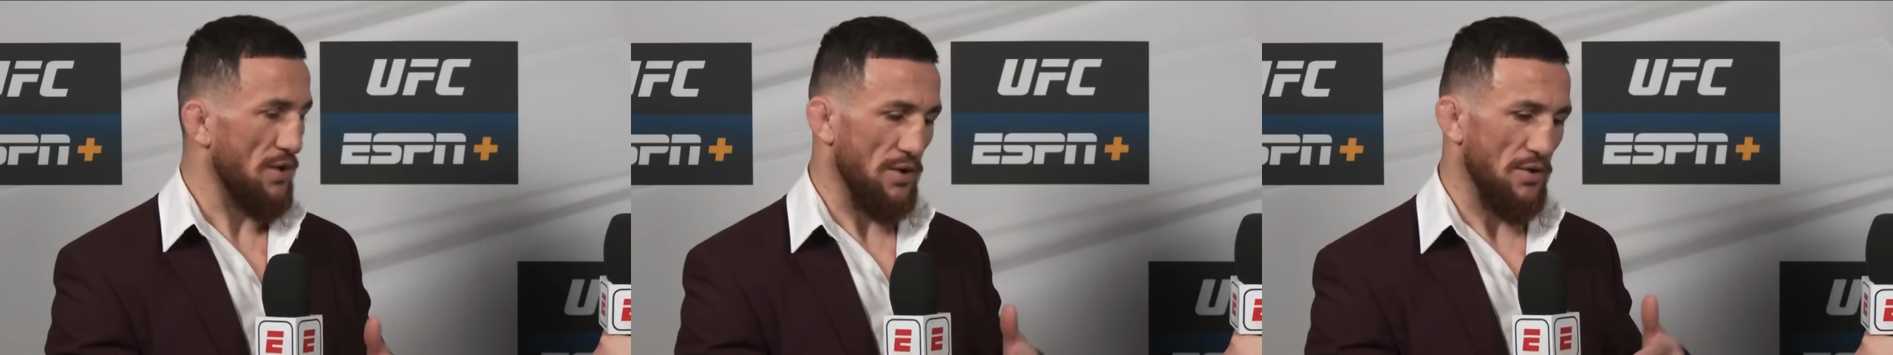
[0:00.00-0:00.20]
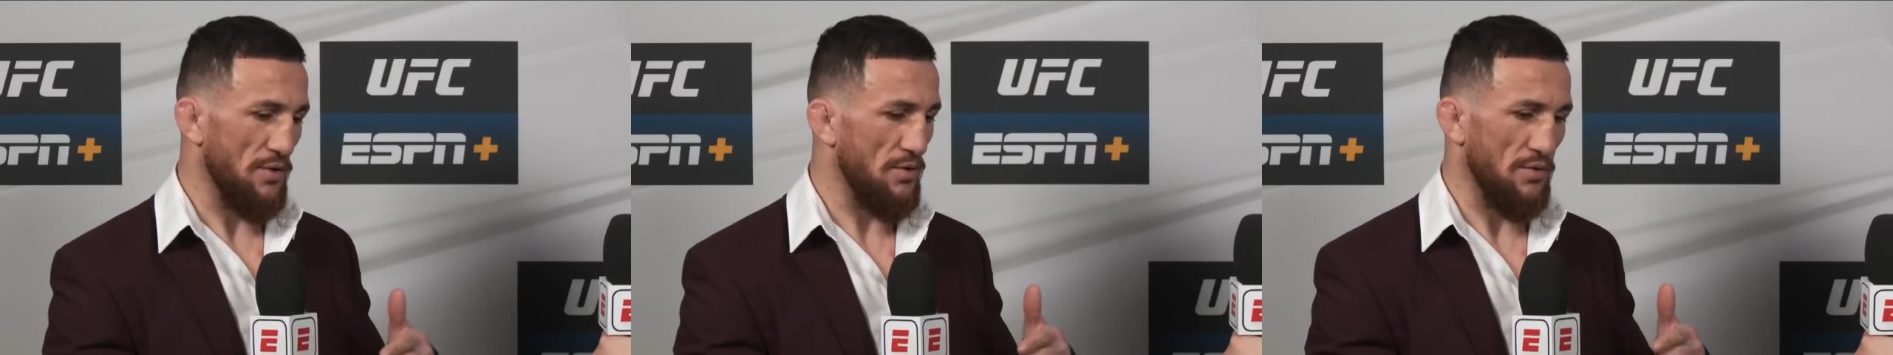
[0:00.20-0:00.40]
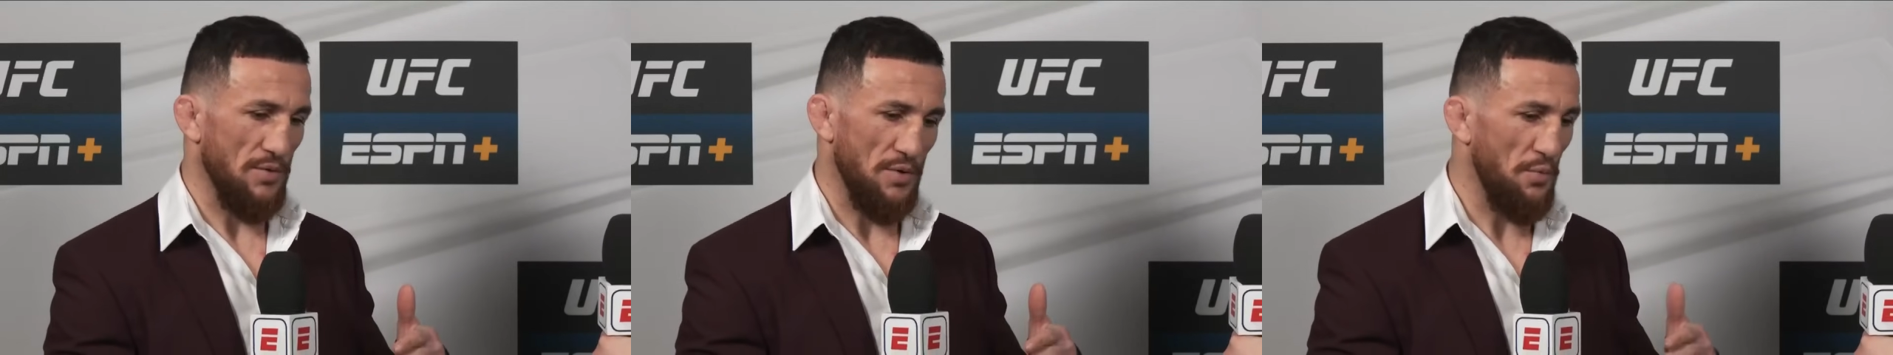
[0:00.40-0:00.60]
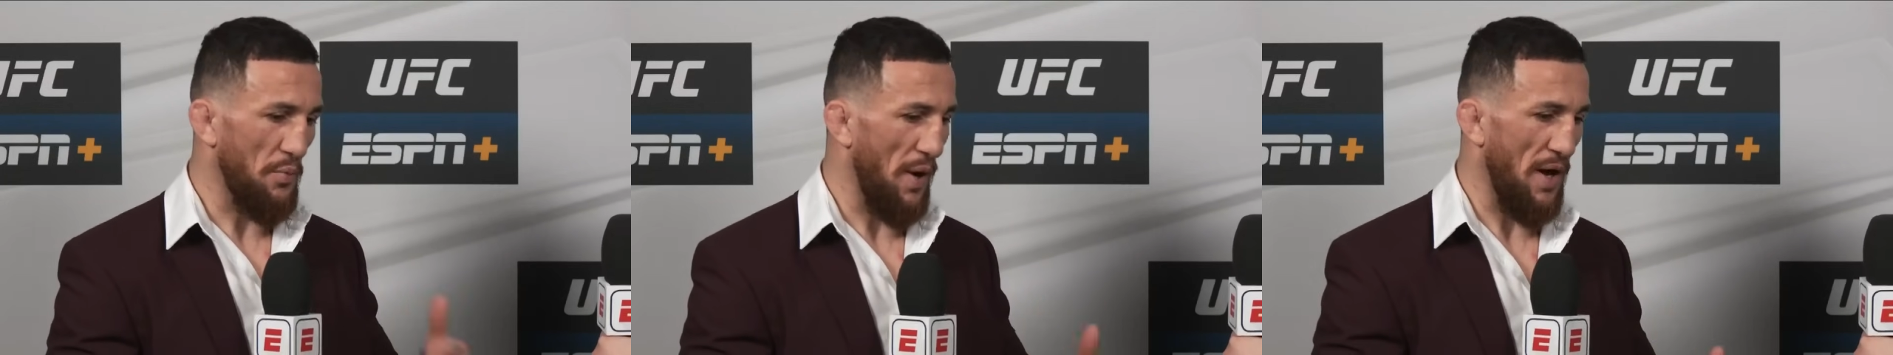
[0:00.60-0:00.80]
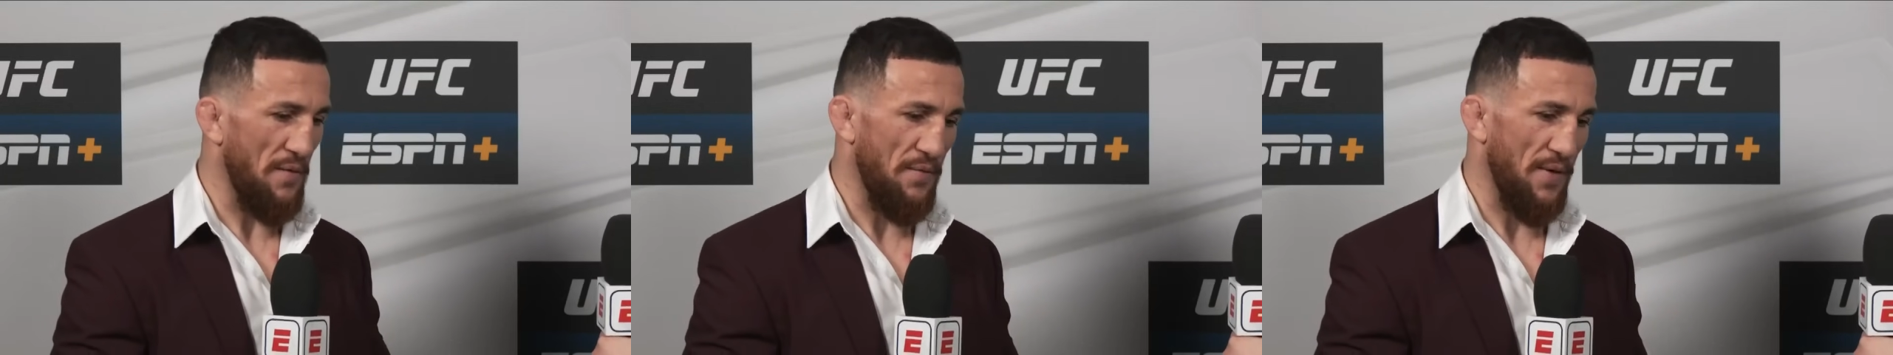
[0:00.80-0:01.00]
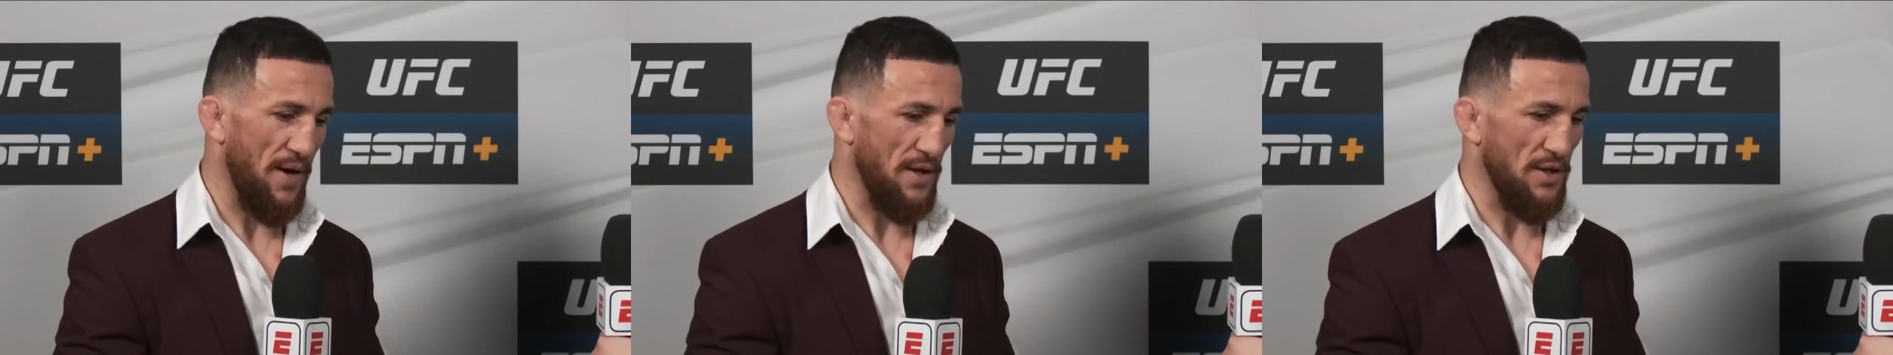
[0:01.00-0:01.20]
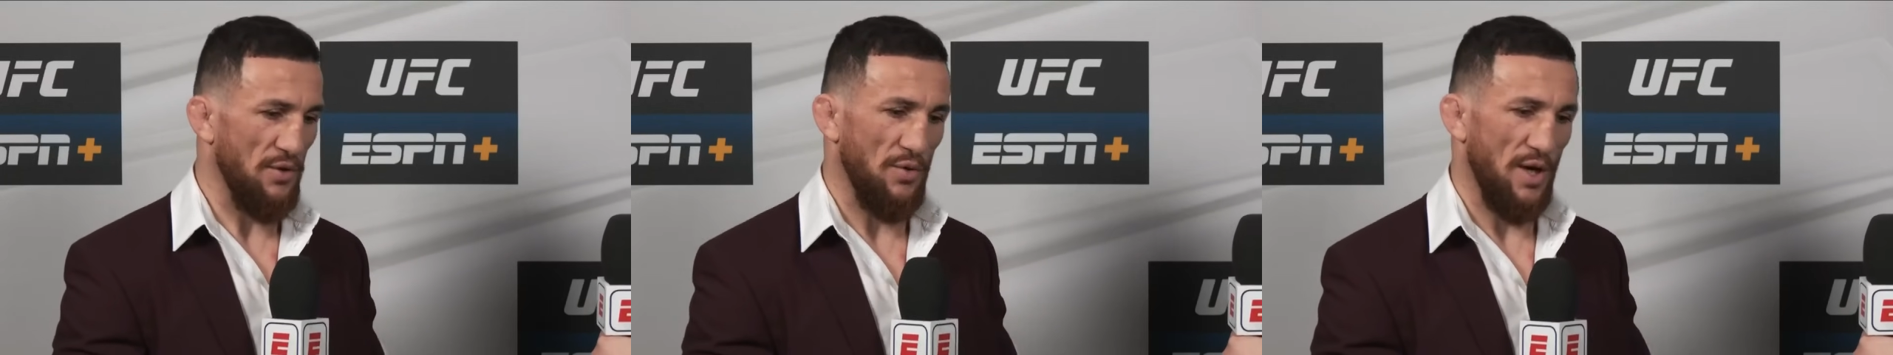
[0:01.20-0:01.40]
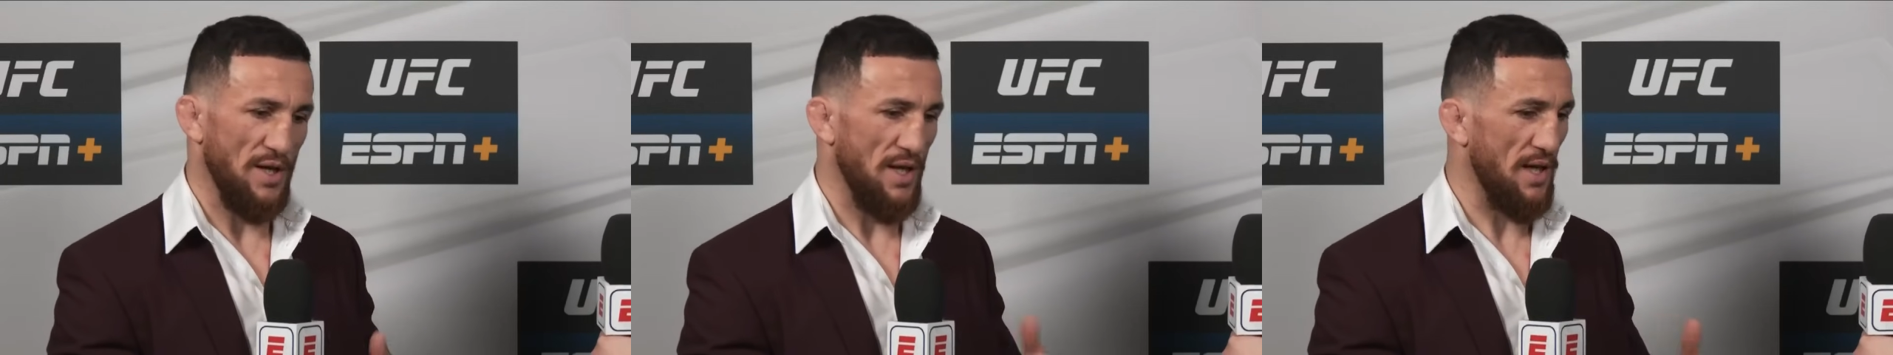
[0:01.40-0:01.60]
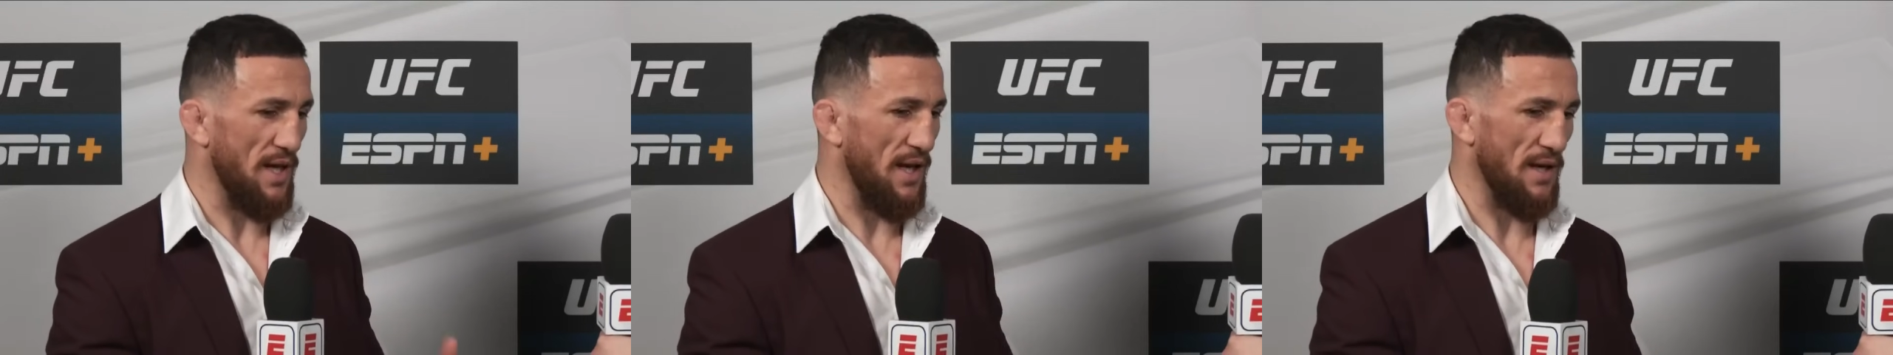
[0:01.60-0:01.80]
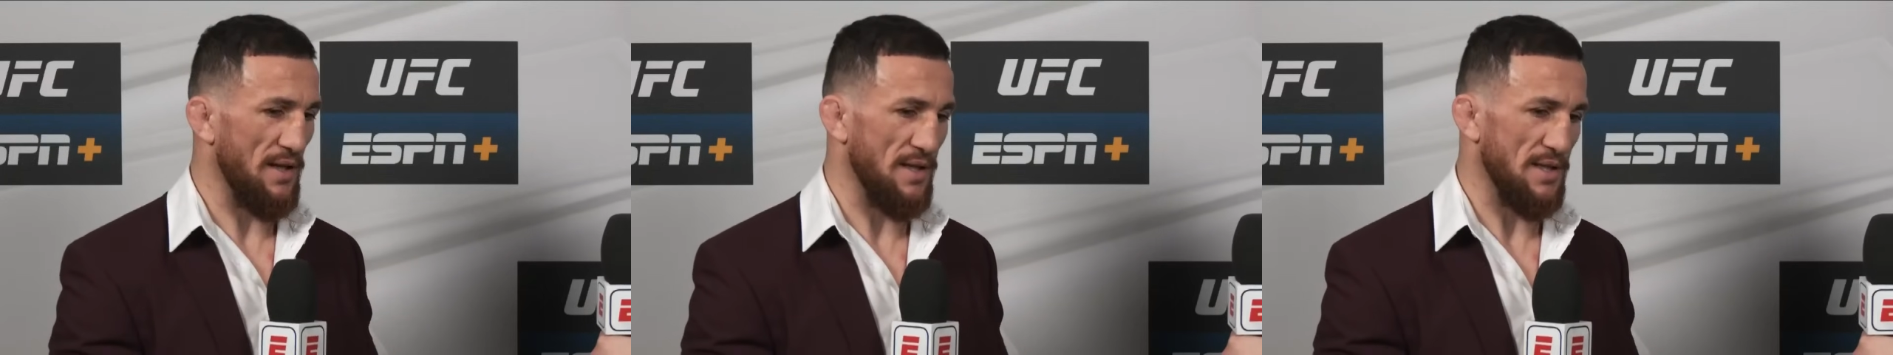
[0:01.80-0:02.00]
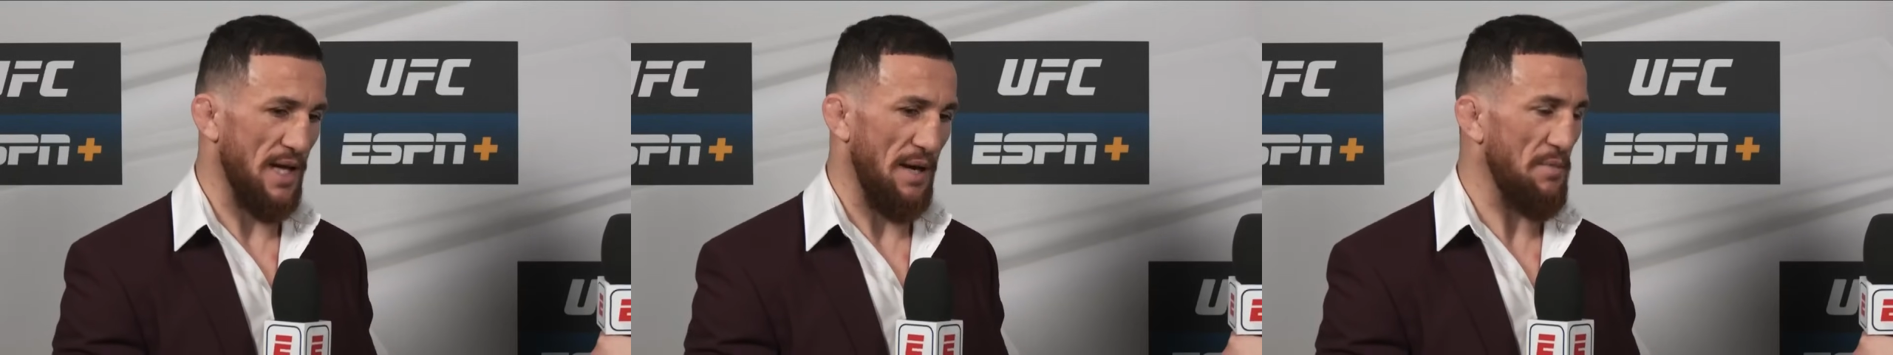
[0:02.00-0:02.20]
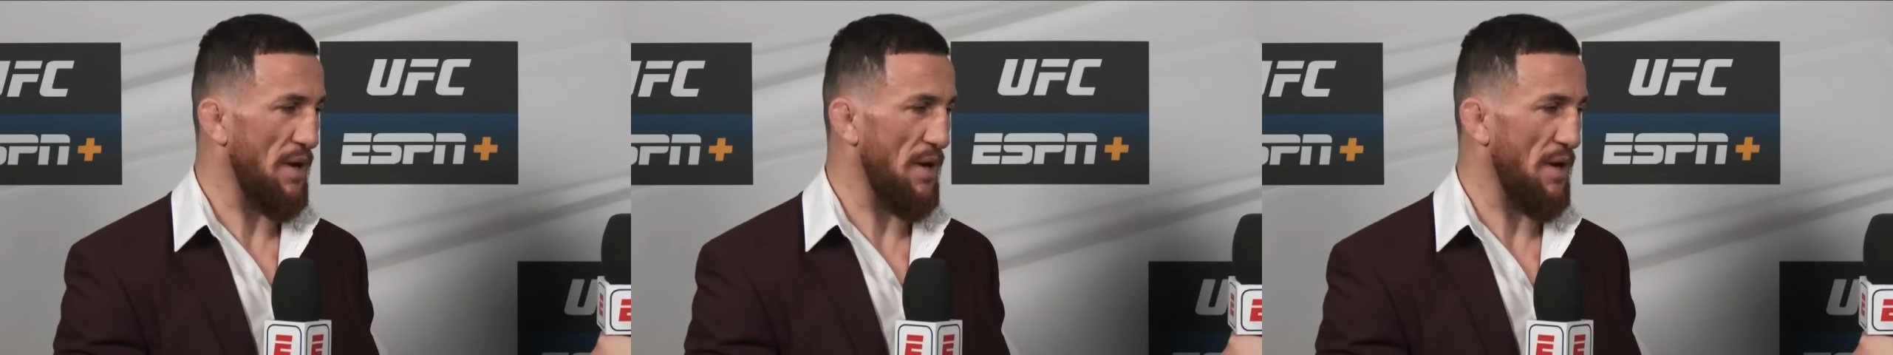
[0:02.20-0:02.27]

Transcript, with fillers: you perfect, you're gonna kill this guy.